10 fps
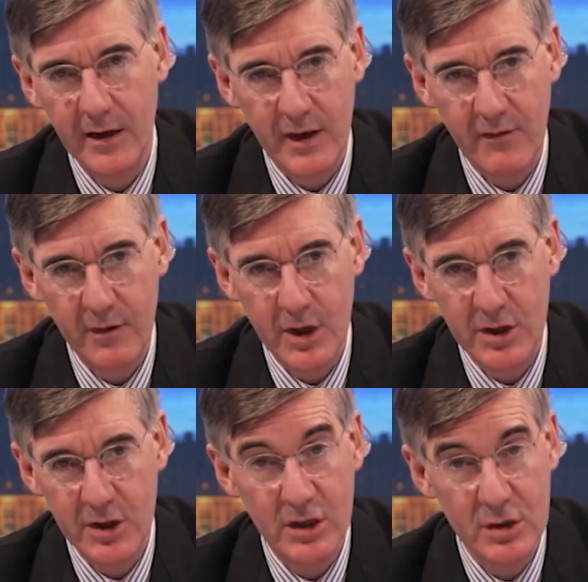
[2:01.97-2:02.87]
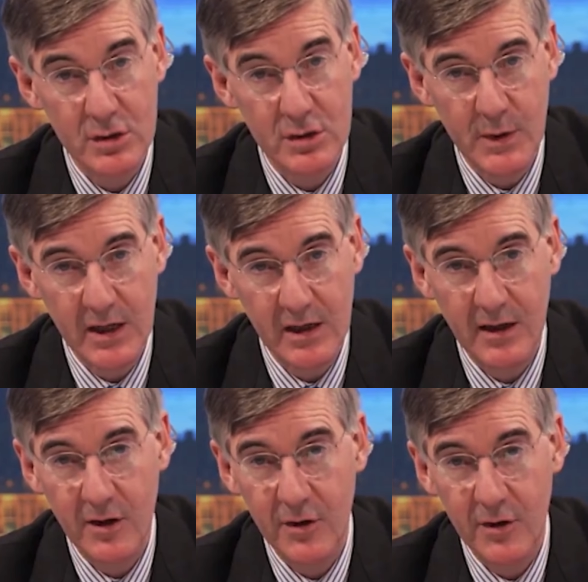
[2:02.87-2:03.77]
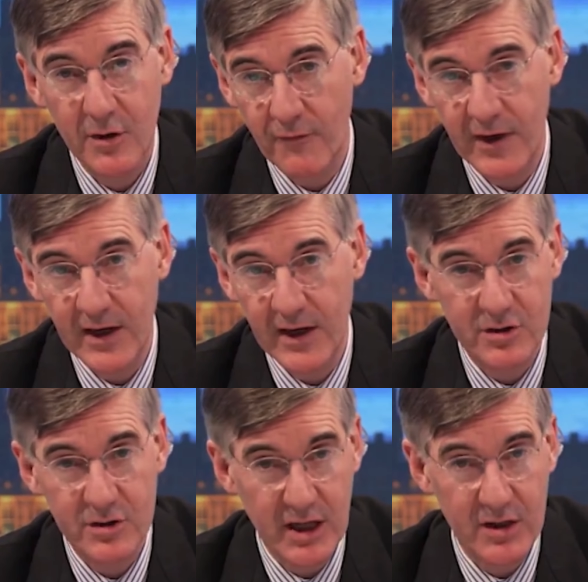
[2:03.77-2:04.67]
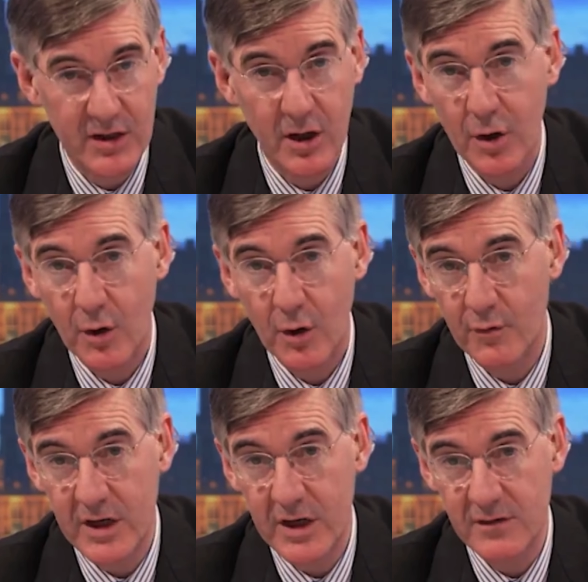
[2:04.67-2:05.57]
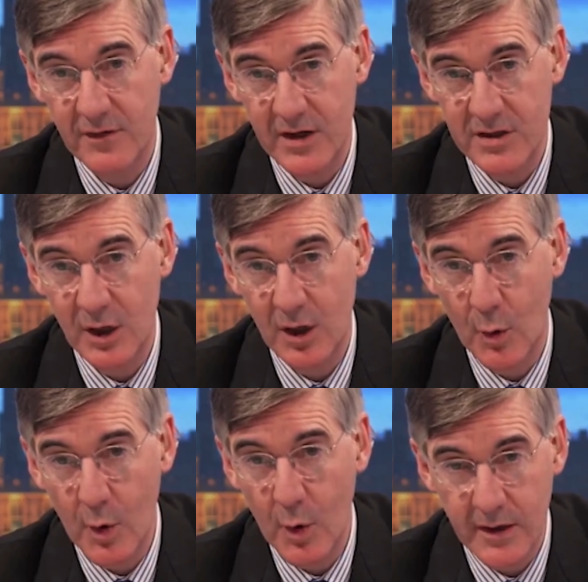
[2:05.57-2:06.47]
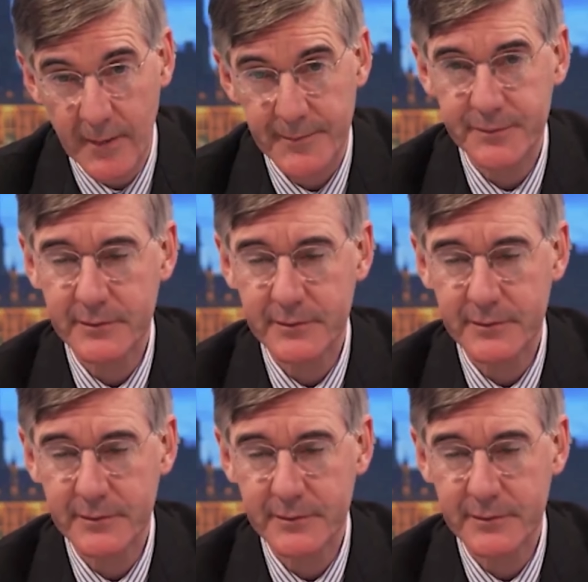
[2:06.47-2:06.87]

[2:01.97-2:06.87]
with ever-emerging newspeak, nor filling a gender or race diversity quota.